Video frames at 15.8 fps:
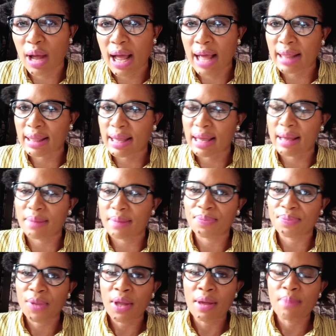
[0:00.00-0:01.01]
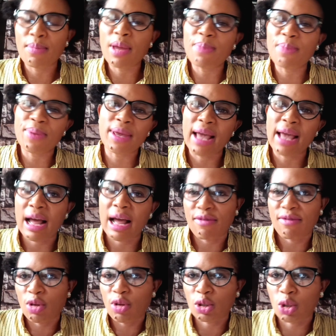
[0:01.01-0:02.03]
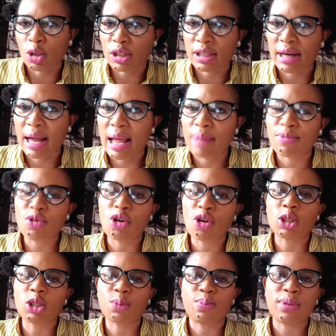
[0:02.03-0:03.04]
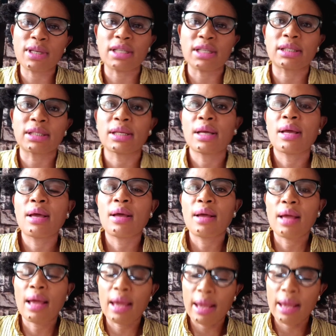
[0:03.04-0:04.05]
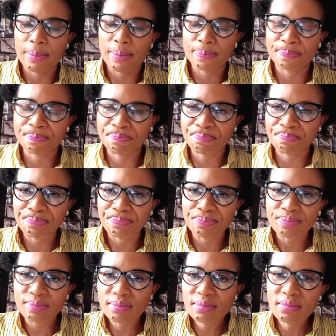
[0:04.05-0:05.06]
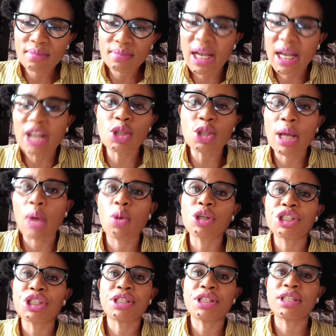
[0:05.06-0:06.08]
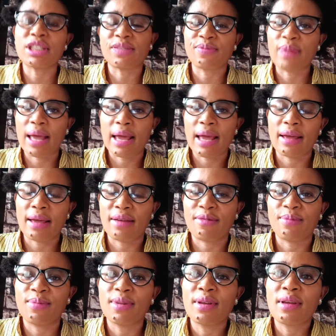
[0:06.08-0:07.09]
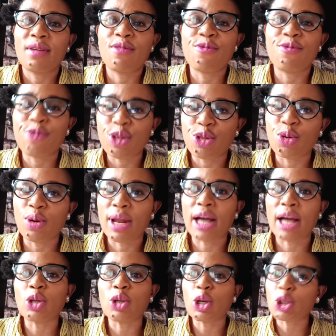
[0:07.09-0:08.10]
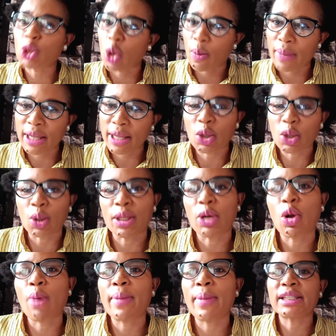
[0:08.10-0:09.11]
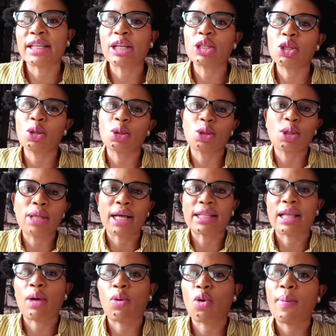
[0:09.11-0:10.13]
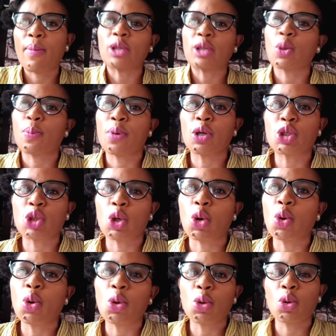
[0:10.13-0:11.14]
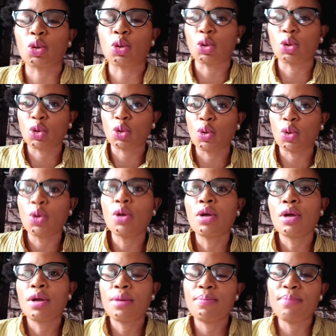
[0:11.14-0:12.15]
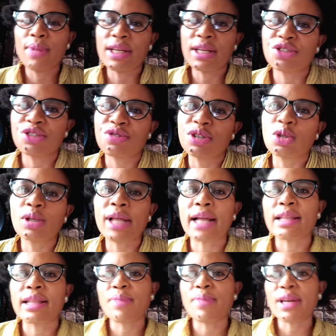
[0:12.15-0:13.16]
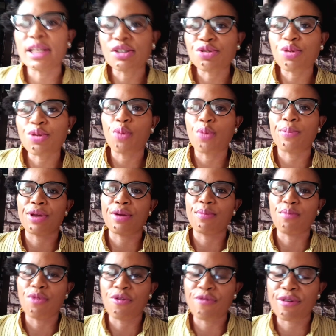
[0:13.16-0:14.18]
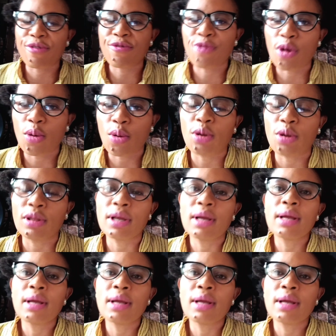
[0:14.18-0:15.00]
and maybe I have not subscribed, just please, as you are watching this video now, just comment on the comment section so that I will come and support your own Osusu ministry, so that the ministry will be moving forward.